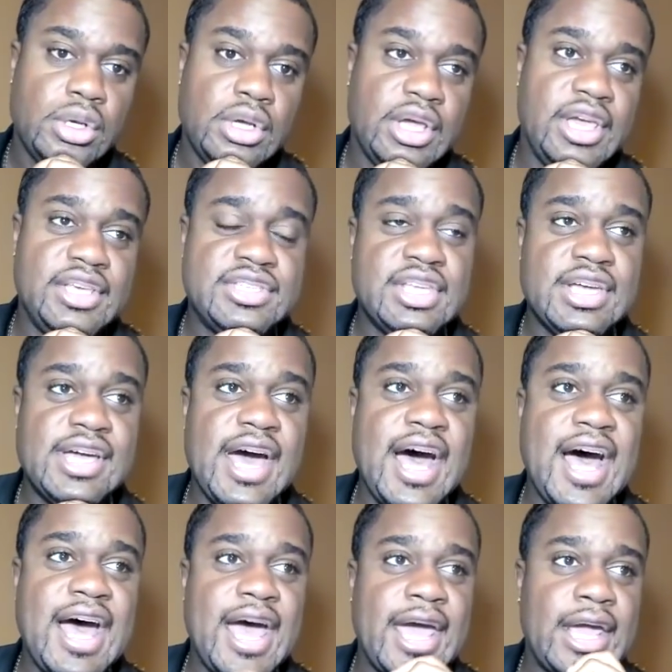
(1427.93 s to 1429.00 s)
He's the
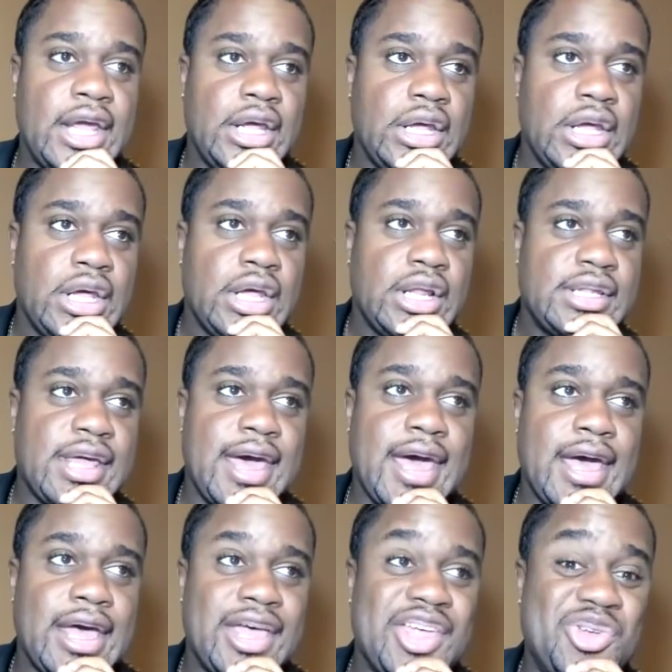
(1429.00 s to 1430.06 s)
guy
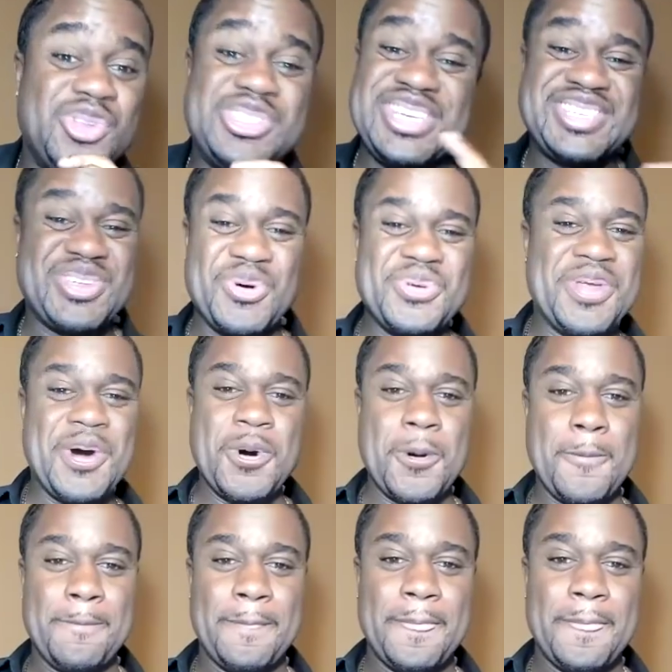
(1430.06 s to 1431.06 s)
that you just don't know,